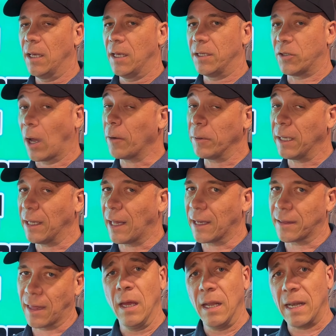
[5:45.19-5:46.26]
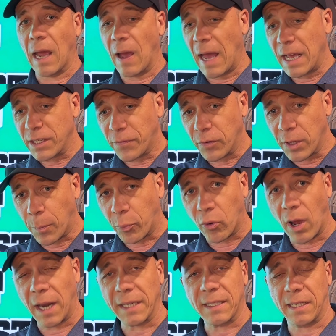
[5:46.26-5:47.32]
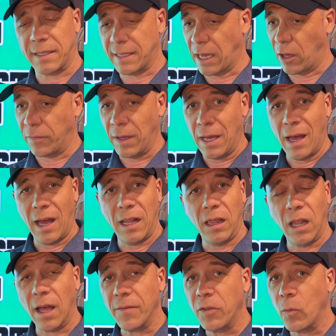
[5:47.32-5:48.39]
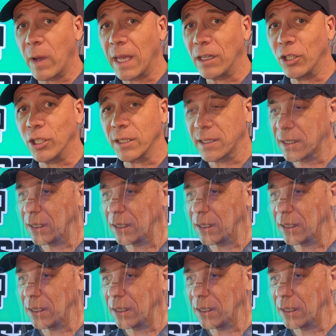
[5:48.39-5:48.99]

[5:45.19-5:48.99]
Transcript: So I really like that. Now, as for the product itself, love the way it looks,